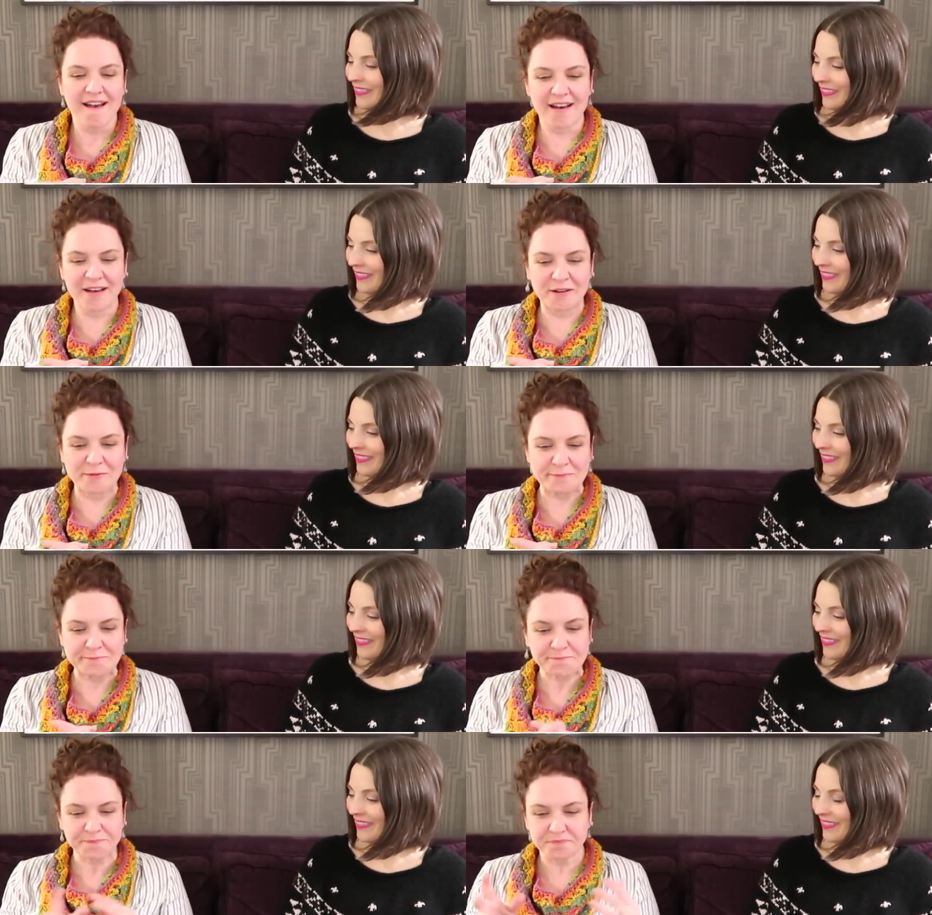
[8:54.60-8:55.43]

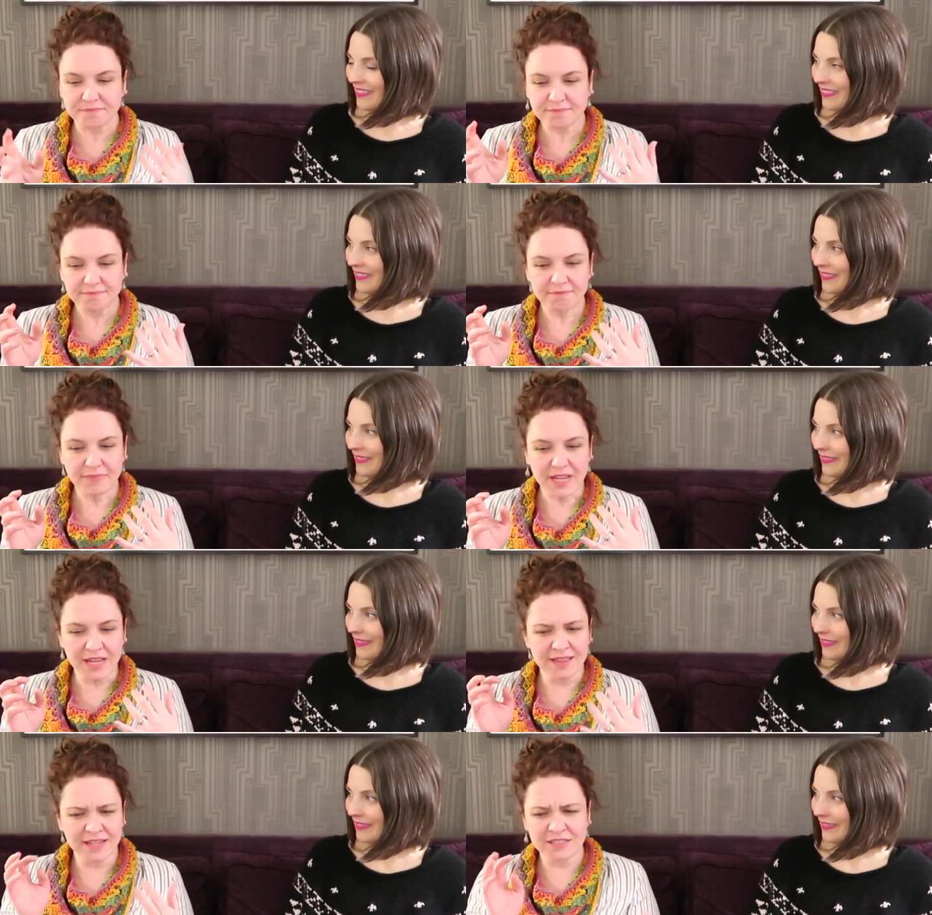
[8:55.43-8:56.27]
Speaker 1: Um,
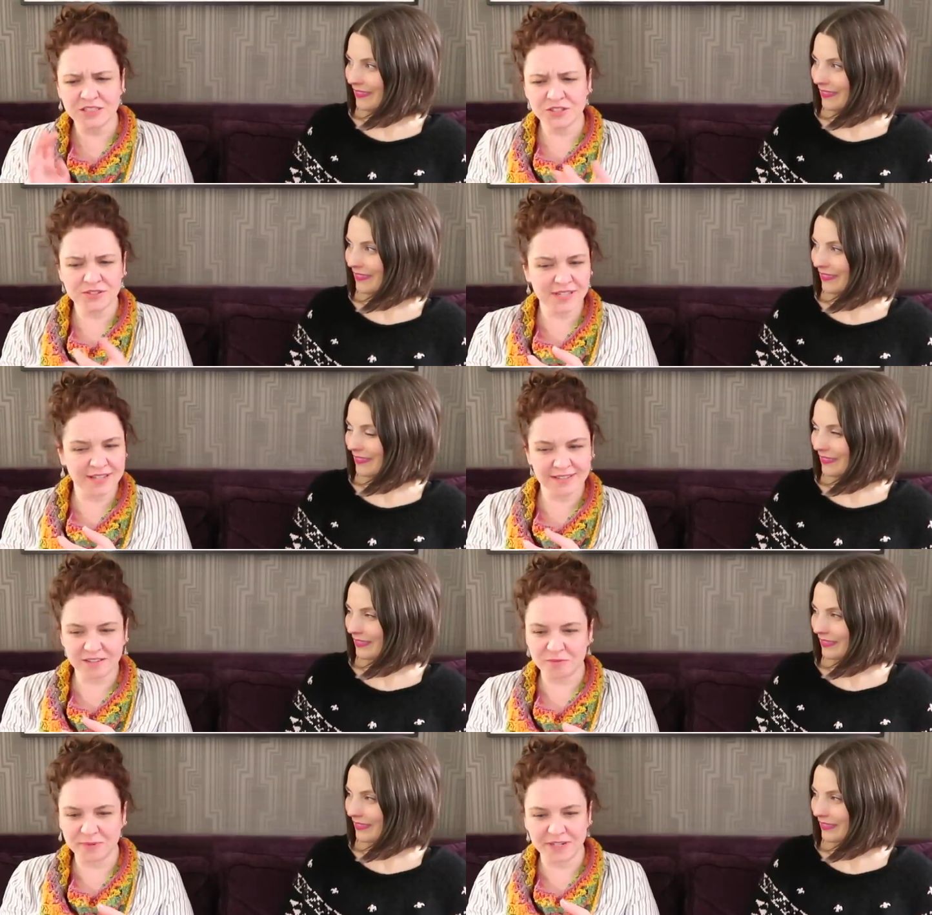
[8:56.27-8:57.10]
and then Tuesday's a
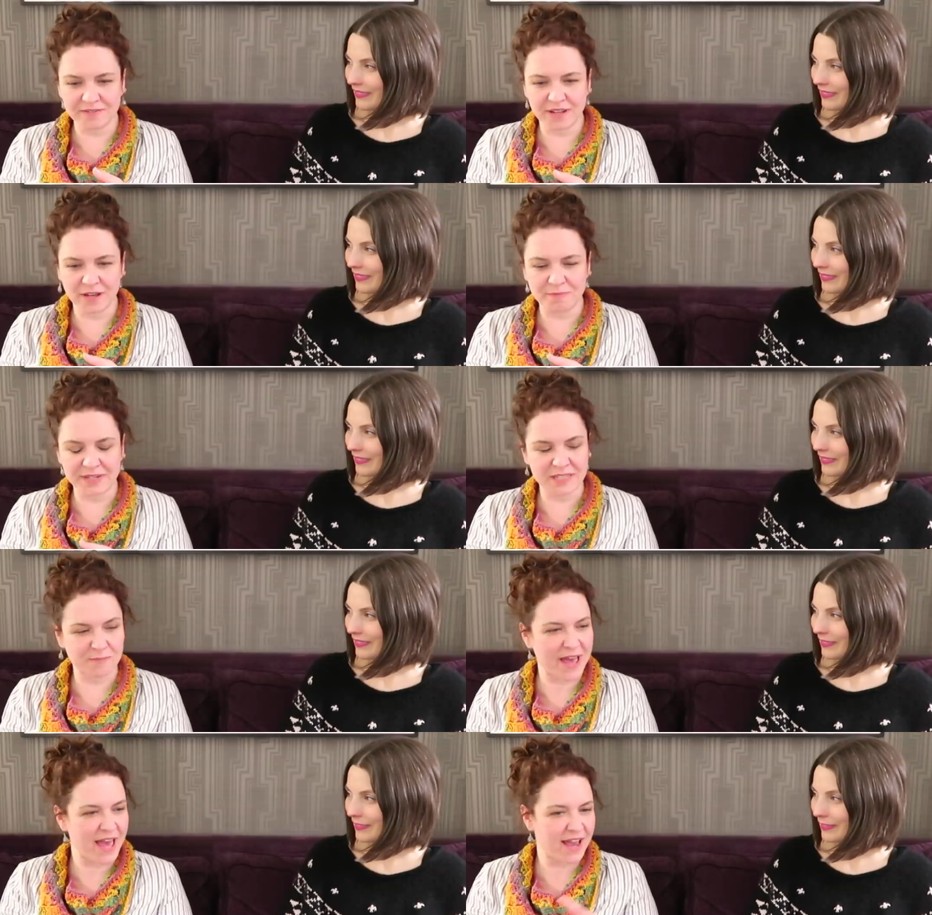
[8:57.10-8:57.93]
little bit of a mixed
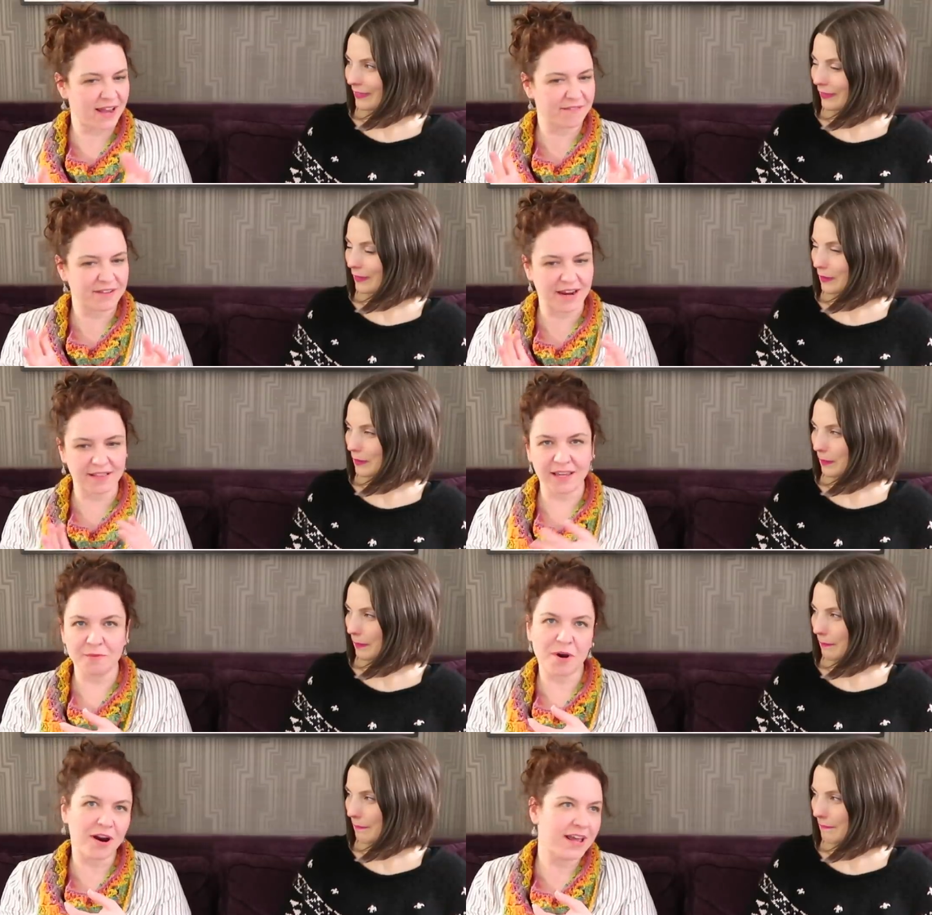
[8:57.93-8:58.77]
bag. I've got a
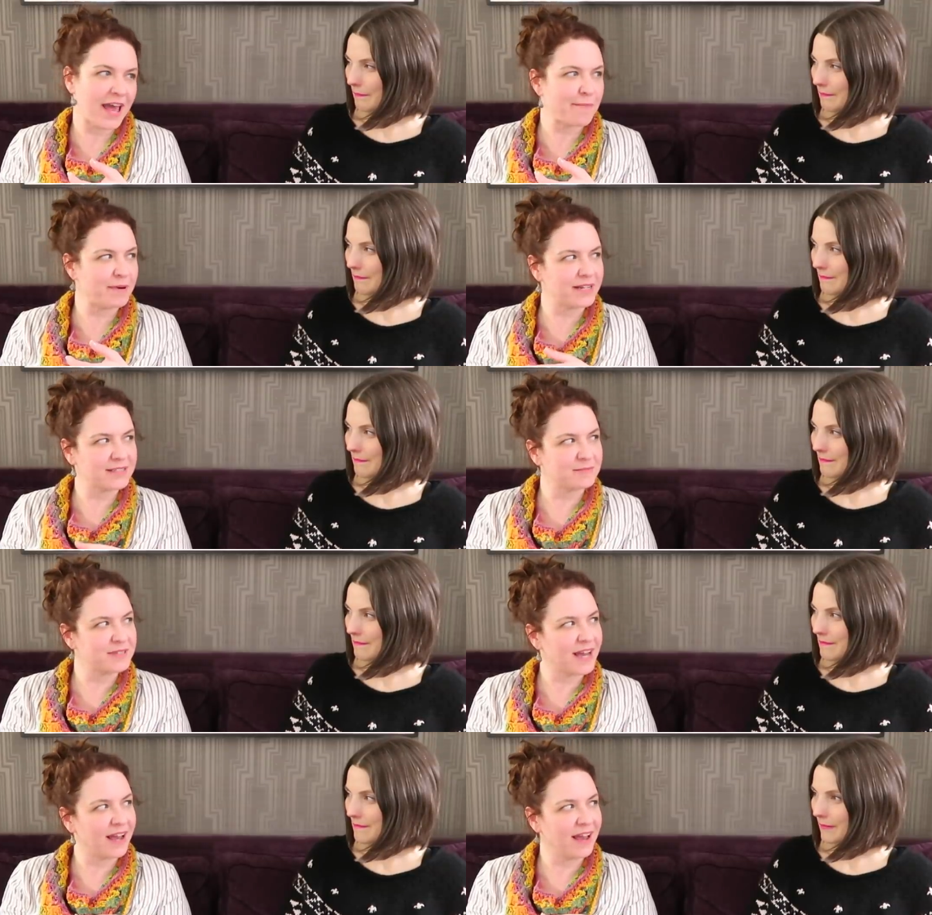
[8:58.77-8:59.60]
link party happening
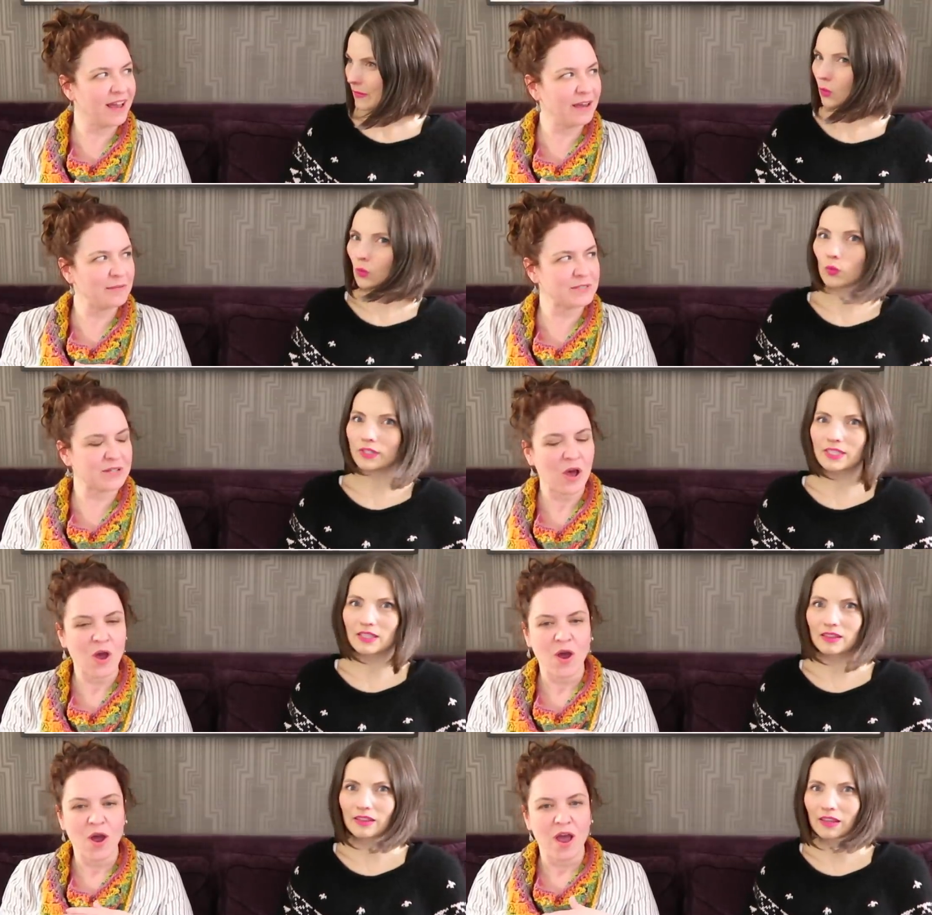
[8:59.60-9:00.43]
sometimes. What's
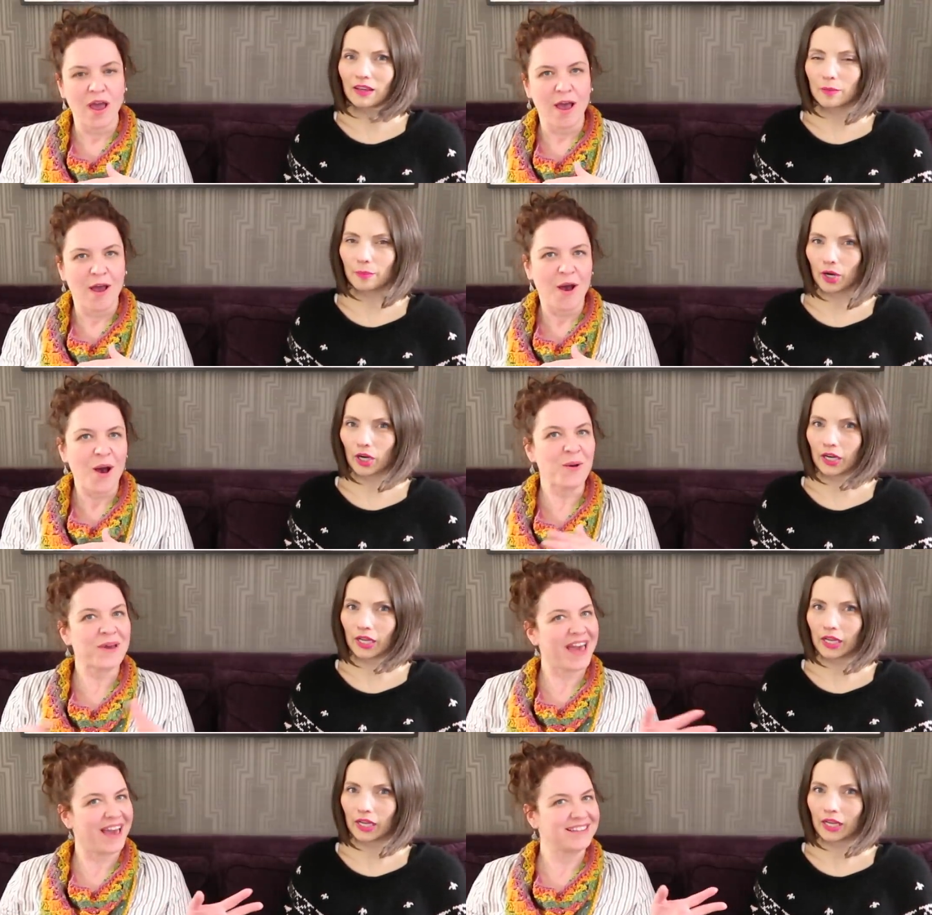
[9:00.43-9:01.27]
Speaker 2: a link party?
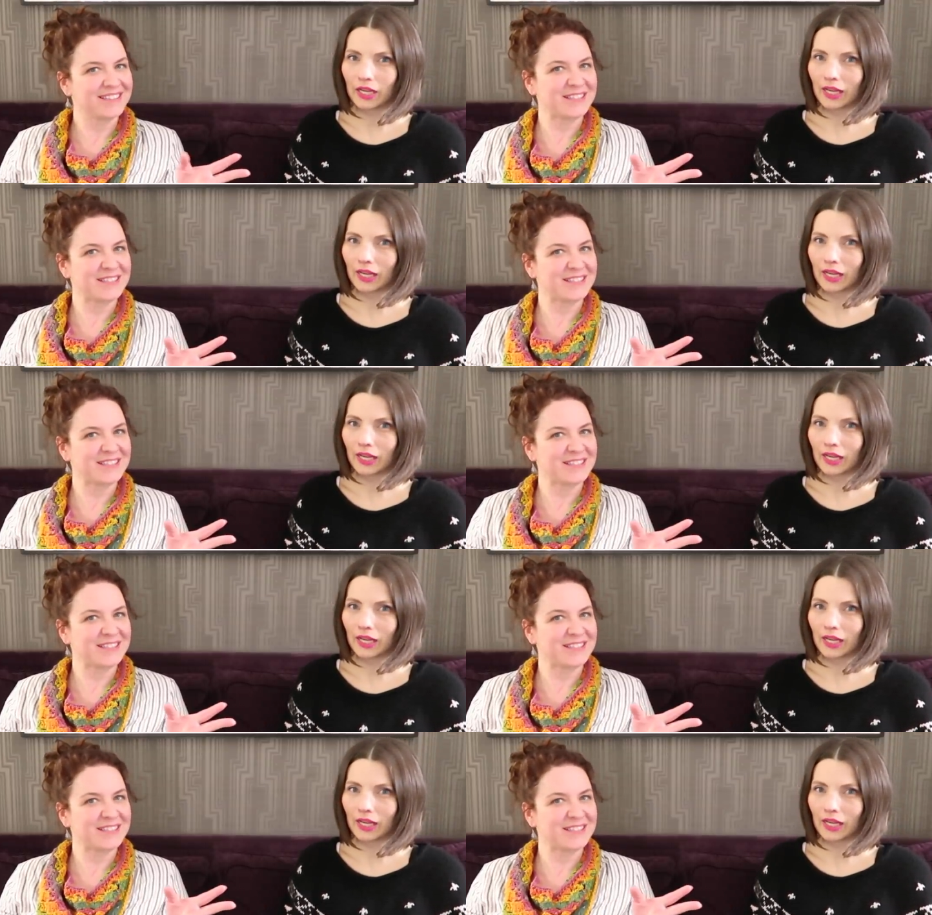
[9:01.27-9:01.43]
Okay,